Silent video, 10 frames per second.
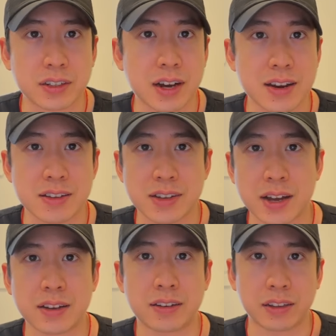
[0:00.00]
I
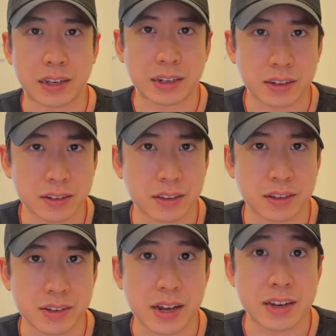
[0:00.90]
decided to lean into
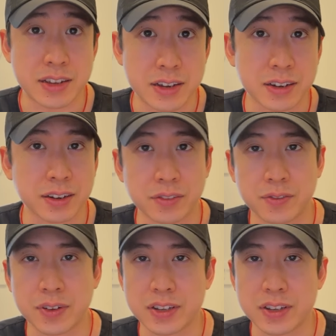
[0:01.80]
this idea of